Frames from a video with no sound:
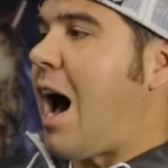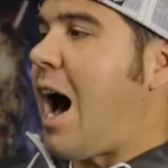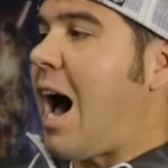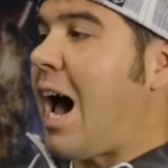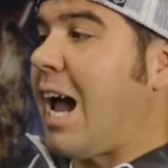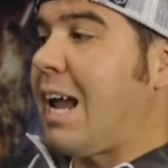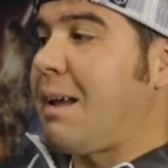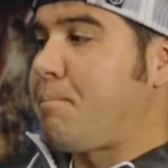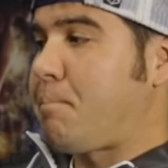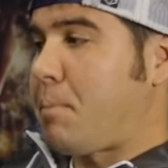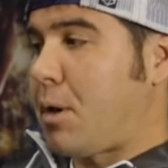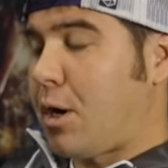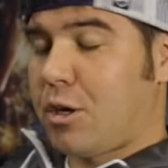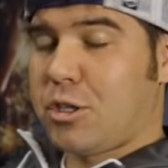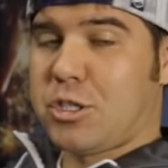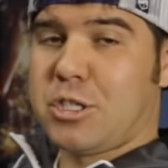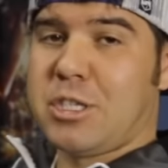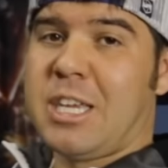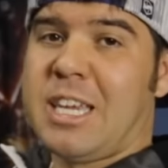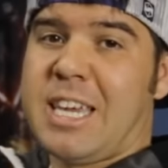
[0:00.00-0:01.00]
I
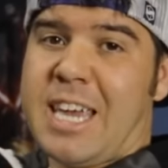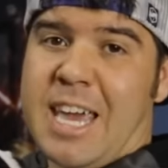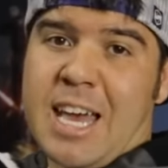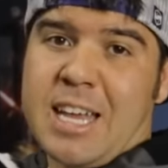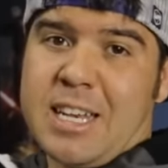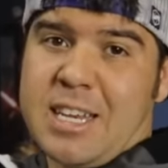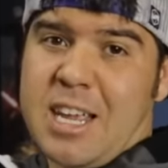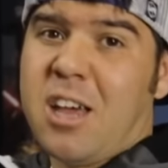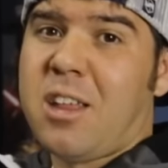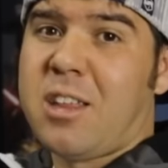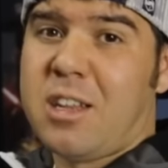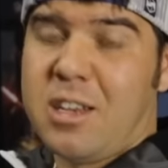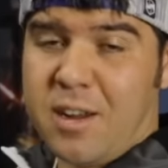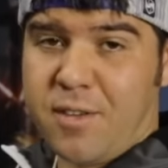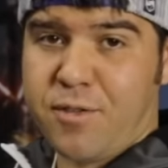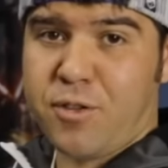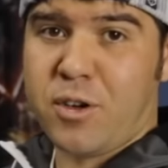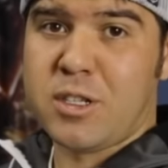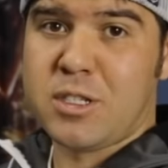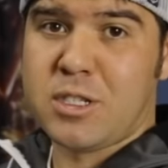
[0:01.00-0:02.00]
personally can't tell a
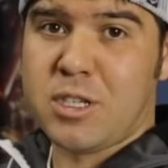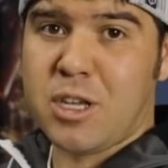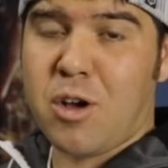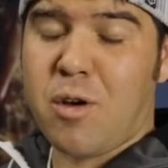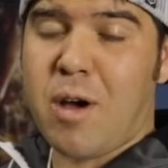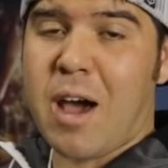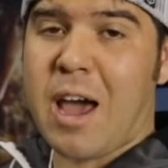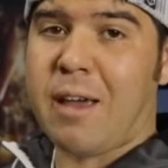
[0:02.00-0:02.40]
difference though.